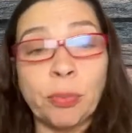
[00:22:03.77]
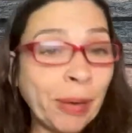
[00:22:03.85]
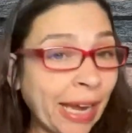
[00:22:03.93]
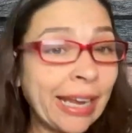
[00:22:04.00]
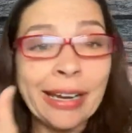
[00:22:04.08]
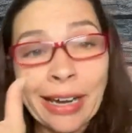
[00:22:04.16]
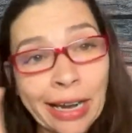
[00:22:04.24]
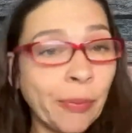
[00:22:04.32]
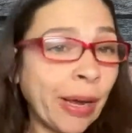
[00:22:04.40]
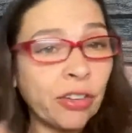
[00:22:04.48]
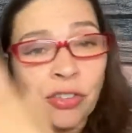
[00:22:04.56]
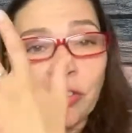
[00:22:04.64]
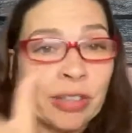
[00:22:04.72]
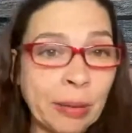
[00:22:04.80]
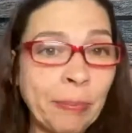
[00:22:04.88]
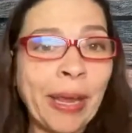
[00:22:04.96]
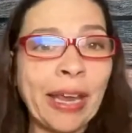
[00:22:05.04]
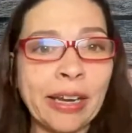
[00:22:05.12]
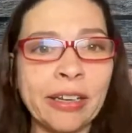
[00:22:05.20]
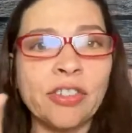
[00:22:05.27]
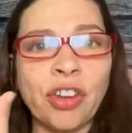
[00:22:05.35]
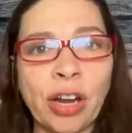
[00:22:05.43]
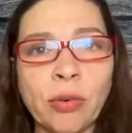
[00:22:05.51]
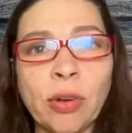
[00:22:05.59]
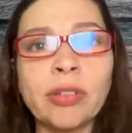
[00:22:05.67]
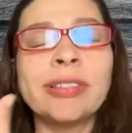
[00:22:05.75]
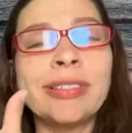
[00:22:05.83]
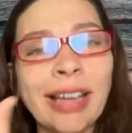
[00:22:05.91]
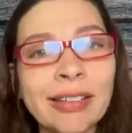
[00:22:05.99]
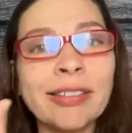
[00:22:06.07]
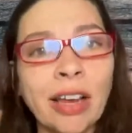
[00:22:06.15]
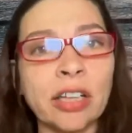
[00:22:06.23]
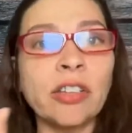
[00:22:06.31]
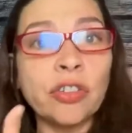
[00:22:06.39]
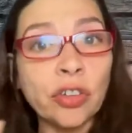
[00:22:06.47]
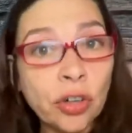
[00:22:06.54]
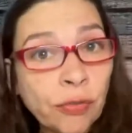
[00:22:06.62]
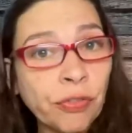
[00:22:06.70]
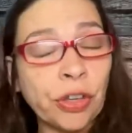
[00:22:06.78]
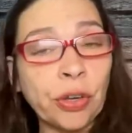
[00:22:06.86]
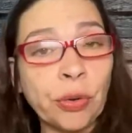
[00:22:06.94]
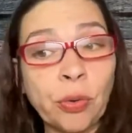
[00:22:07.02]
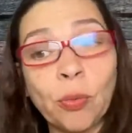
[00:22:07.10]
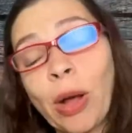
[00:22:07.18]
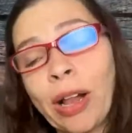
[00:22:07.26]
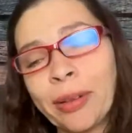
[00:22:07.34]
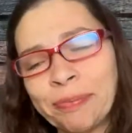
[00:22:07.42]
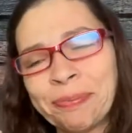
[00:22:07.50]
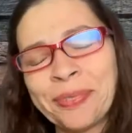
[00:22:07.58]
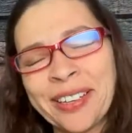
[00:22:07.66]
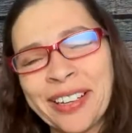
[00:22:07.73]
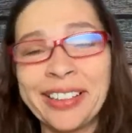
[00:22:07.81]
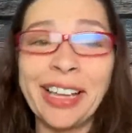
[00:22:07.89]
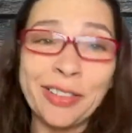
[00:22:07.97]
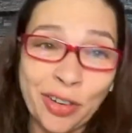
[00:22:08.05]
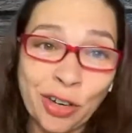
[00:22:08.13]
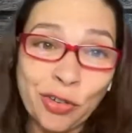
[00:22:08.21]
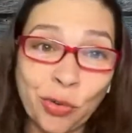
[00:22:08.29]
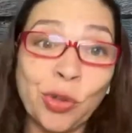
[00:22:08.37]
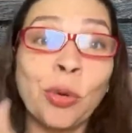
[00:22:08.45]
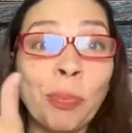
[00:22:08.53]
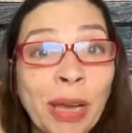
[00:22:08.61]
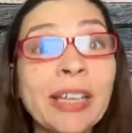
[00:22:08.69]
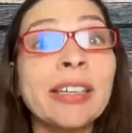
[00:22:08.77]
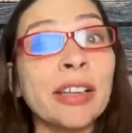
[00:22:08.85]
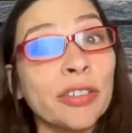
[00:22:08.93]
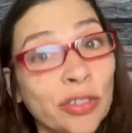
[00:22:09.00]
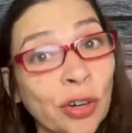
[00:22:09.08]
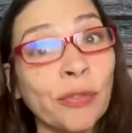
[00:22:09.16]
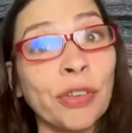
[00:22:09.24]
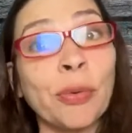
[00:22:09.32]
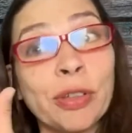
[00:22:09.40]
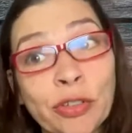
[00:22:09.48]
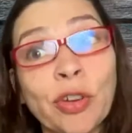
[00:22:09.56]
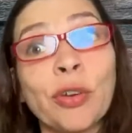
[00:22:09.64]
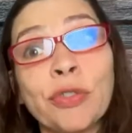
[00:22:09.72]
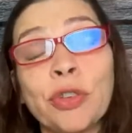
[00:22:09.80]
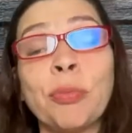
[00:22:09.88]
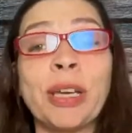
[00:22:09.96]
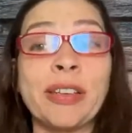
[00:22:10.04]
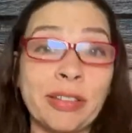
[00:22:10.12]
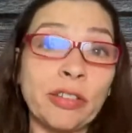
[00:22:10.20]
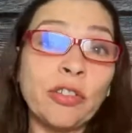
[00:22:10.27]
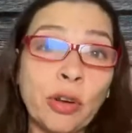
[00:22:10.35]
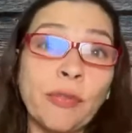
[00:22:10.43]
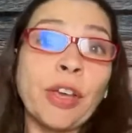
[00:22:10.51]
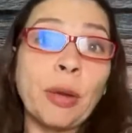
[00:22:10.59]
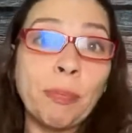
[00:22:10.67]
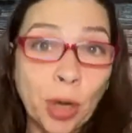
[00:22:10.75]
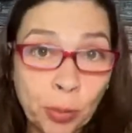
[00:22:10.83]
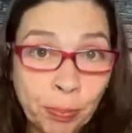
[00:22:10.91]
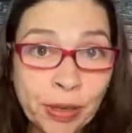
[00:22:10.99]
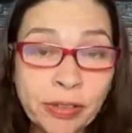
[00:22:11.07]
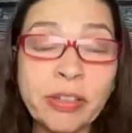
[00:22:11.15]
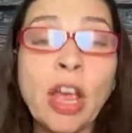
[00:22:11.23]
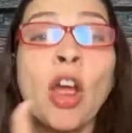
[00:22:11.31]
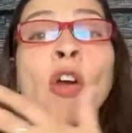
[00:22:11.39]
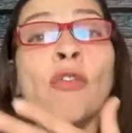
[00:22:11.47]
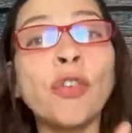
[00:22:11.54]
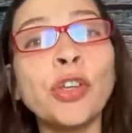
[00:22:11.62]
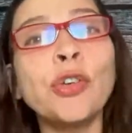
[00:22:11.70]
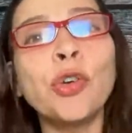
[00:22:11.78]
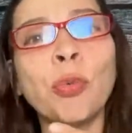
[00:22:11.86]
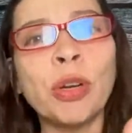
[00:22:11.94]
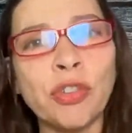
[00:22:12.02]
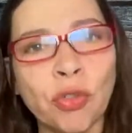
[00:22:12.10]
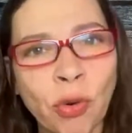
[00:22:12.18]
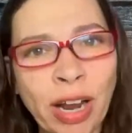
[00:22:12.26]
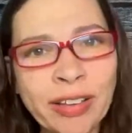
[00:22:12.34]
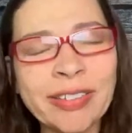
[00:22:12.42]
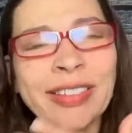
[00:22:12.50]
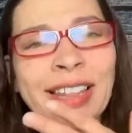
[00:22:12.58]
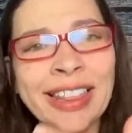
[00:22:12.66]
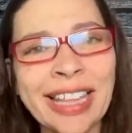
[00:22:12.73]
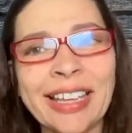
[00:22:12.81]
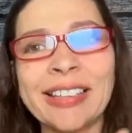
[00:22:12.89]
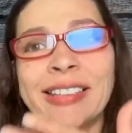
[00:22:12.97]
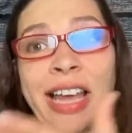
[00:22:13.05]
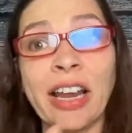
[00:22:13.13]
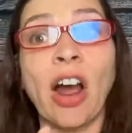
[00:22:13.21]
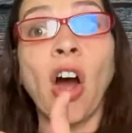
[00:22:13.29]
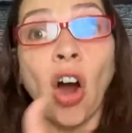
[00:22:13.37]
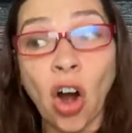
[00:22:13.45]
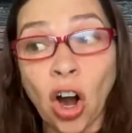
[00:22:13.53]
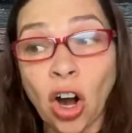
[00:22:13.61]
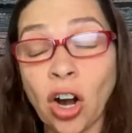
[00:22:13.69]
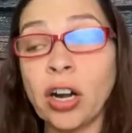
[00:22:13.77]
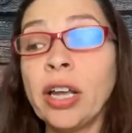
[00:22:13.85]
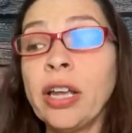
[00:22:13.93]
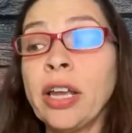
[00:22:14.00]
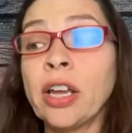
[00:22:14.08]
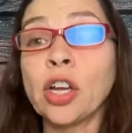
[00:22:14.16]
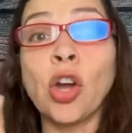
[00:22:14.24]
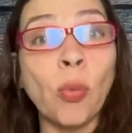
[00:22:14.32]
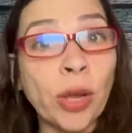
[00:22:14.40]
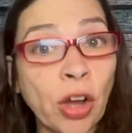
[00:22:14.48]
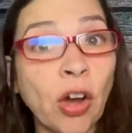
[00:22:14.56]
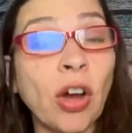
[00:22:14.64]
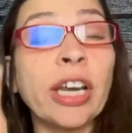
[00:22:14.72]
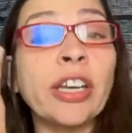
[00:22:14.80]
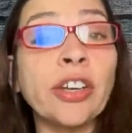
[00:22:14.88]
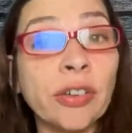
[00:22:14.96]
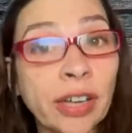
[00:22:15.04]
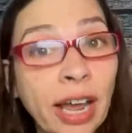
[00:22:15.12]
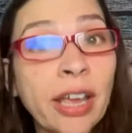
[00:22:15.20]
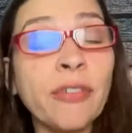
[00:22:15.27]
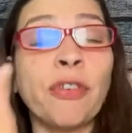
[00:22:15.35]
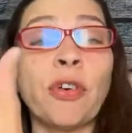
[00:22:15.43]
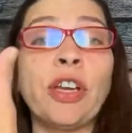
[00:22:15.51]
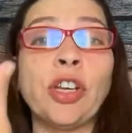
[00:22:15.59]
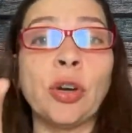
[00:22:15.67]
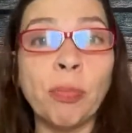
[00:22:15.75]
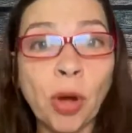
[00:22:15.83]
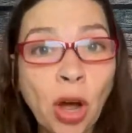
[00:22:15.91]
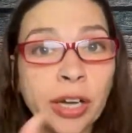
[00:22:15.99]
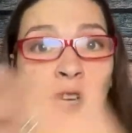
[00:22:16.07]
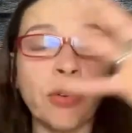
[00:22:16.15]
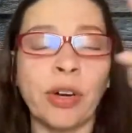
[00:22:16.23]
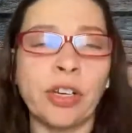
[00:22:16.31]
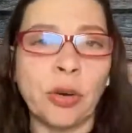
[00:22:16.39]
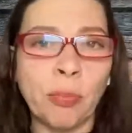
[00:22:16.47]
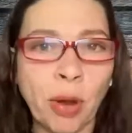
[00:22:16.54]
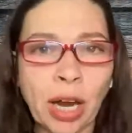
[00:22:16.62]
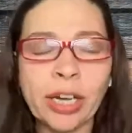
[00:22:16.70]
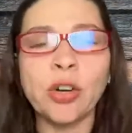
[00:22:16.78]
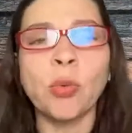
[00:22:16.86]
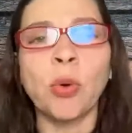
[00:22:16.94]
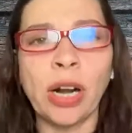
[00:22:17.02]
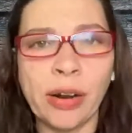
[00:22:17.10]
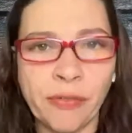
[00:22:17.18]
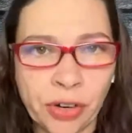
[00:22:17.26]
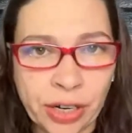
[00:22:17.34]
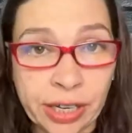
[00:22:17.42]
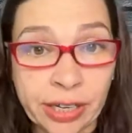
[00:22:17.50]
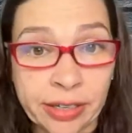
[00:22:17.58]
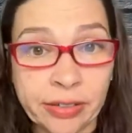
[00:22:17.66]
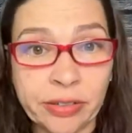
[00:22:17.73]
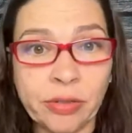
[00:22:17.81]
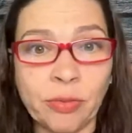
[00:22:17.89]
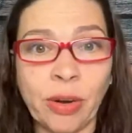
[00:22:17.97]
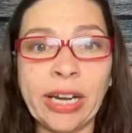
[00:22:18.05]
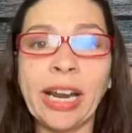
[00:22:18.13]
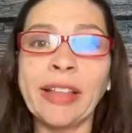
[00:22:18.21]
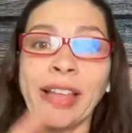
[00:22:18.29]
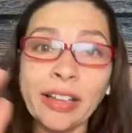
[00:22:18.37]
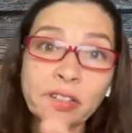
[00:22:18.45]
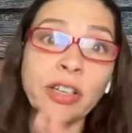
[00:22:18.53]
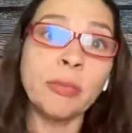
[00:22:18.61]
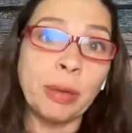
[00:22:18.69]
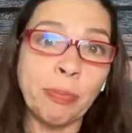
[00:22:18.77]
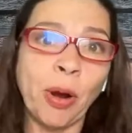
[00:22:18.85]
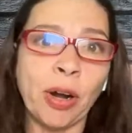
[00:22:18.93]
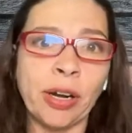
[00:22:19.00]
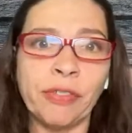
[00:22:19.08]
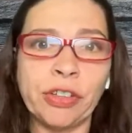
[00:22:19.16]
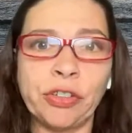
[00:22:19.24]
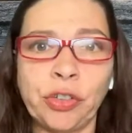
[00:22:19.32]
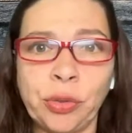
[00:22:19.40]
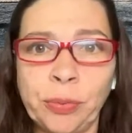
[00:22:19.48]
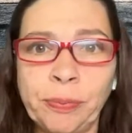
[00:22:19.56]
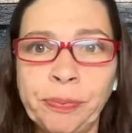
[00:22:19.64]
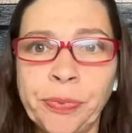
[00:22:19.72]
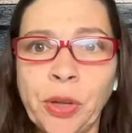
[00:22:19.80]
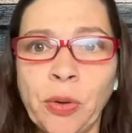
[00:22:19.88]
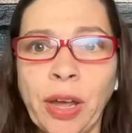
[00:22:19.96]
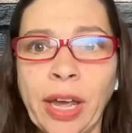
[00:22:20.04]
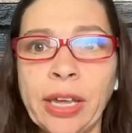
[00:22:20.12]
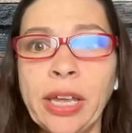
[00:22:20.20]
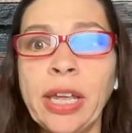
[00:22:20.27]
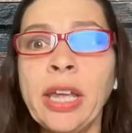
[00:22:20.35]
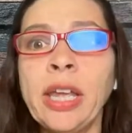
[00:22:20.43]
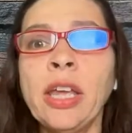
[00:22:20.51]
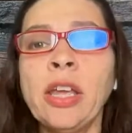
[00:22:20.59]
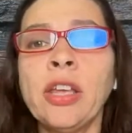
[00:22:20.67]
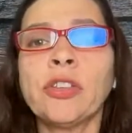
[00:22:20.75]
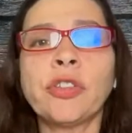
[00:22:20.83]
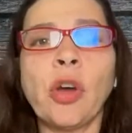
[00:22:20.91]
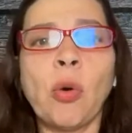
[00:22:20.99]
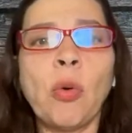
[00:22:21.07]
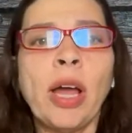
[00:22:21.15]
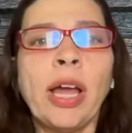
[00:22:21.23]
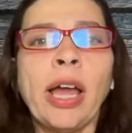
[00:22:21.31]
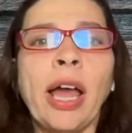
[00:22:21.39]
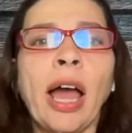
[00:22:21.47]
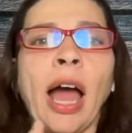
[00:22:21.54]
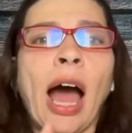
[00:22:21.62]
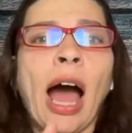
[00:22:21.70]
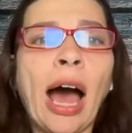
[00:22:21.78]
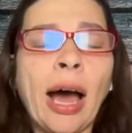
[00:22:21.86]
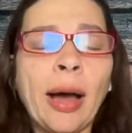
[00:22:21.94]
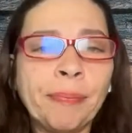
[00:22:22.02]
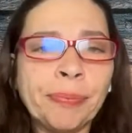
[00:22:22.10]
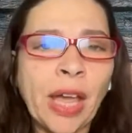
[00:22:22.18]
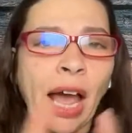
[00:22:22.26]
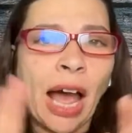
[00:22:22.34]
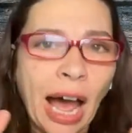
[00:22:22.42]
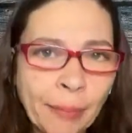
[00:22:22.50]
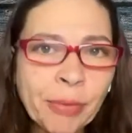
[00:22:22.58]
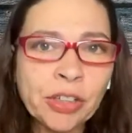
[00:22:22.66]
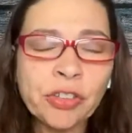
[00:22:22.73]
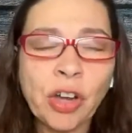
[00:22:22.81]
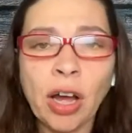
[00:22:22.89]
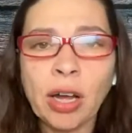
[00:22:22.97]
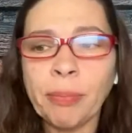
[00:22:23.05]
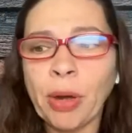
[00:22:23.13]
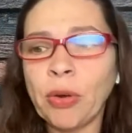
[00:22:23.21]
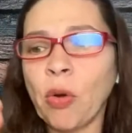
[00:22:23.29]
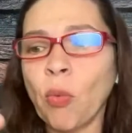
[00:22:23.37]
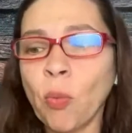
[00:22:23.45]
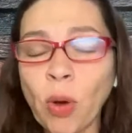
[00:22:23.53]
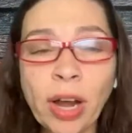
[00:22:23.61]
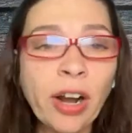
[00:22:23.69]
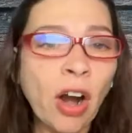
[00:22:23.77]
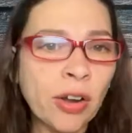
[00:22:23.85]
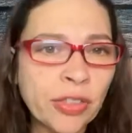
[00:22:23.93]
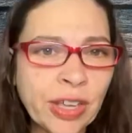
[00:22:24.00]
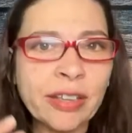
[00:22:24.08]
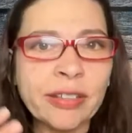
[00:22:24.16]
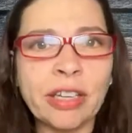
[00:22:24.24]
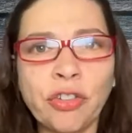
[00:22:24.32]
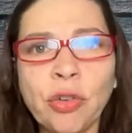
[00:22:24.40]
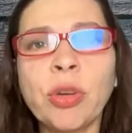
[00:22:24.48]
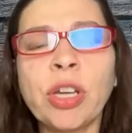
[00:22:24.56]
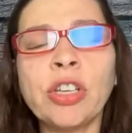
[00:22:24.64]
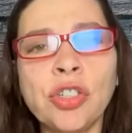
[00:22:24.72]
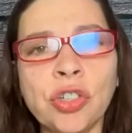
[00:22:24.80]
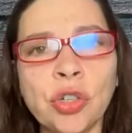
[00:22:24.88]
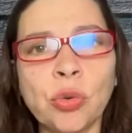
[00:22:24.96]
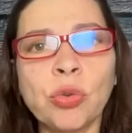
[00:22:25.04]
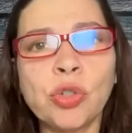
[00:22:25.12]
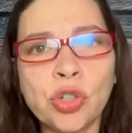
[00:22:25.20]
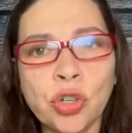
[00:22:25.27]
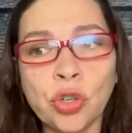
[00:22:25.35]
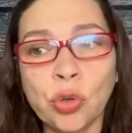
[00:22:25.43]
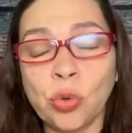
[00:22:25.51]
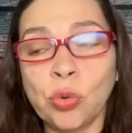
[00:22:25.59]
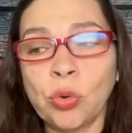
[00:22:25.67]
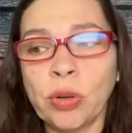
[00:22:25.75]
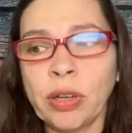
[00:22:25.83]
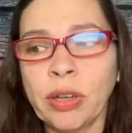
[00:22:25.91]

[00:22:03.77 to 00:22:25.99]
pain in any way, I'll just say pain in general, does not serve you. Well, that's not true. Your pain does serve you. It serves you because it's serving a purpose for you to address the things that are going on in your life or in your body or in your mind or wherever it is, right? And that's going to be part of it too. Okay. So I'm going to talk about what are things that you can do to